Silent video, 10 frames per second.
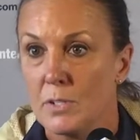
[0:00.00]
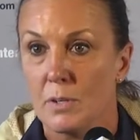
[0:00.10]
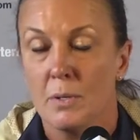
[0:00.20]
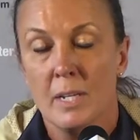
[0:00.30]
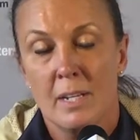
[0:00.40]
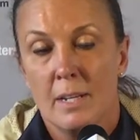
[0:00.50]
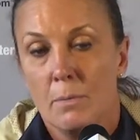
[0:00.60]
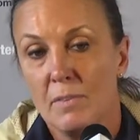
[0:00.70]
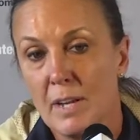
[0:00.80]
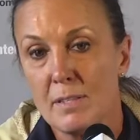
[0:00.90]
So
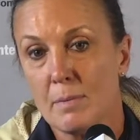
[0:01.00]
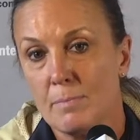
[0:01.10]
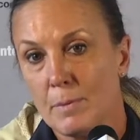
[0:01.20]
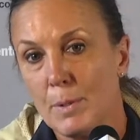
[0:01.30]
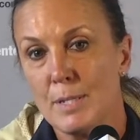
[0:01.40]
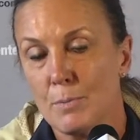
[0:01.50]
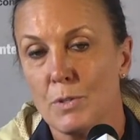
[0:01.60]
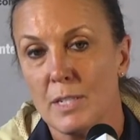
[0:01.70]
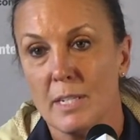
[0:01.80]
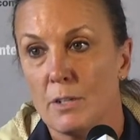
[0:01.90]
we've got some
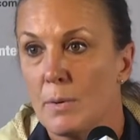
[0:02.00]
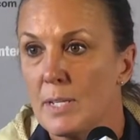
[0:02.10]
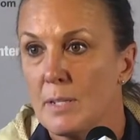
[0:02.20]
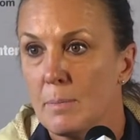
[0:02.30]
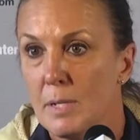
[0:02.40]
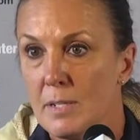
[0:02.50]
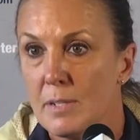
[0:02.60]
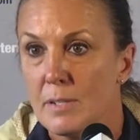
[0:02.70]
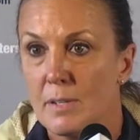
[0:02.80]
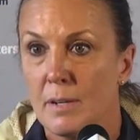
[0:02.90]
really interesting
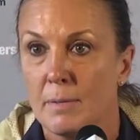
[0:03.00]
pieces.